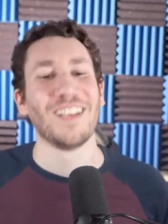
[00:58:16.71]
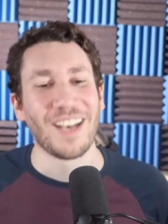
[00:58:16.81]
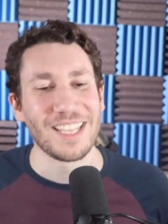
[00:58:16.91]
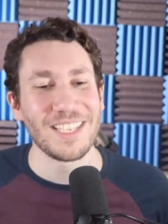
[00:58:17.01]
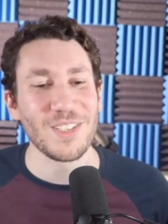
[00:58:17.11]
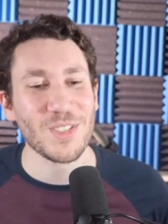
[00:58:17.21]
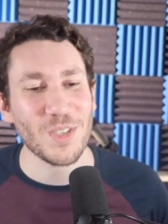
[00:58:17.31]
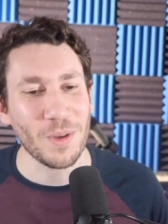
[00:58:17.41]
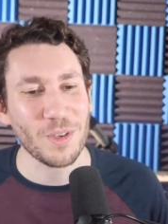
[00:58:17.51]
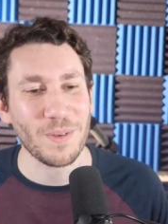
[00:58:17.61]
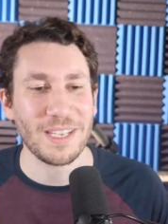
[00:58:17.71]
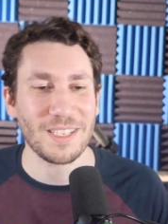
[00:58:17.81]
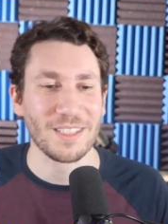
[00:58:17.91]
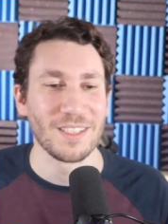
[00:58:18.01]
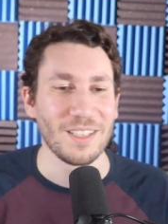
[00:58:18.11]
I think he's so
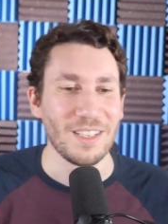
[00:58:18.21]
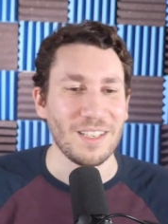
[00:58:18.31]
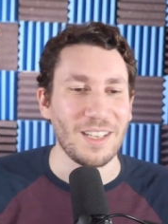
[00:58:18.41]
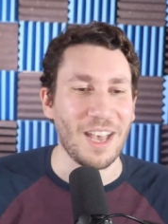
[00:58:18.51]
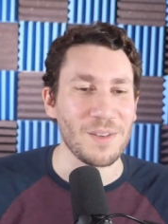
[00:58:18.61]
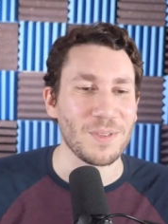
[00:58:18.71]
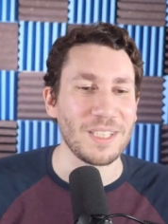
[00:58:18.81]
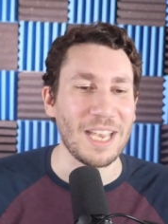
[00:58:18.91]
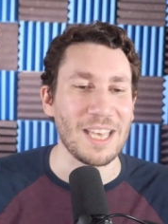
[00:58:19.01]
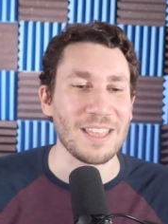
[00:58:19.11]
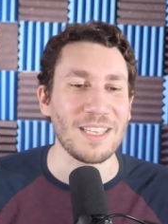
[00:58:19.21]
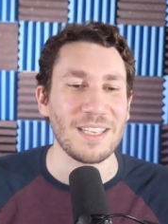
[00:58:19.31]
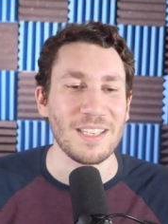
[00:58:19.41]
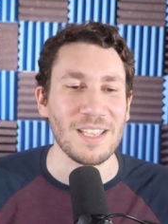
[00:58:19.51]
underrated. I really, I, I think he is.